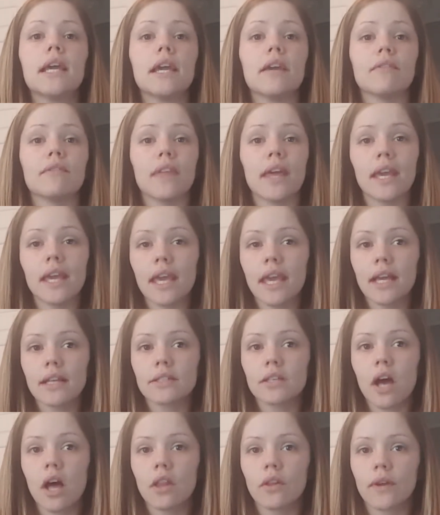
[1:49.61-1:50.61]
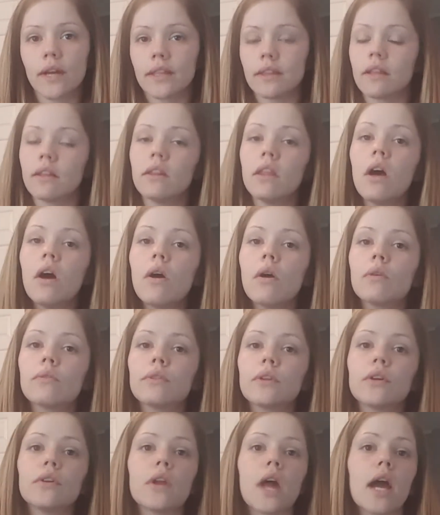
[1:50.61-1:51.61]
If they can't tolerate the
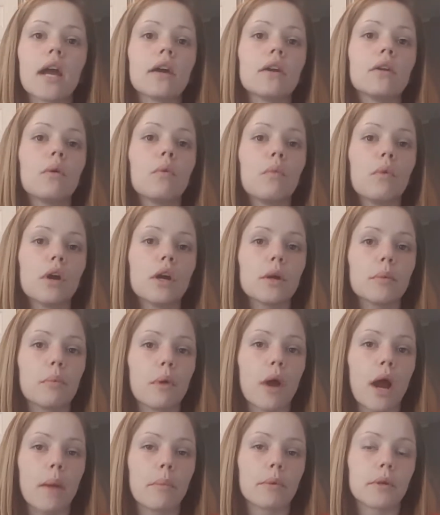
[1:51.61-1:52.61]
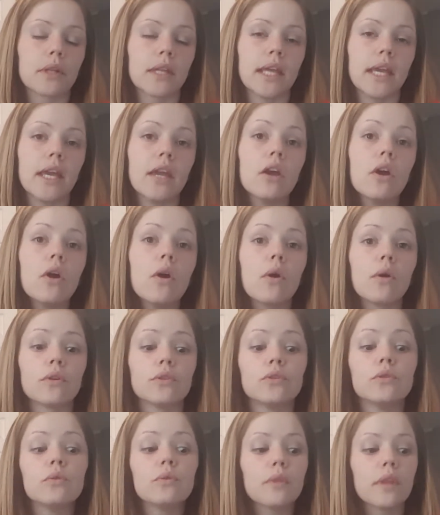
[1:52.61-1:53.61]
load, they're not going to work properly or
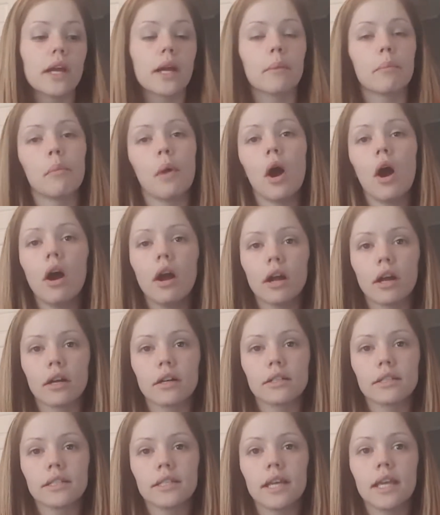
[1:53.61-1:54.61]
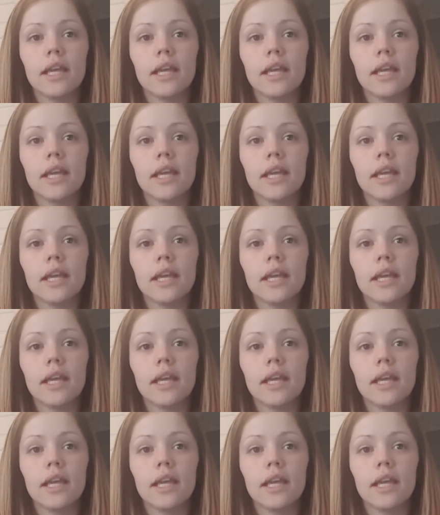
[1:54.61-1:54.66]
do their part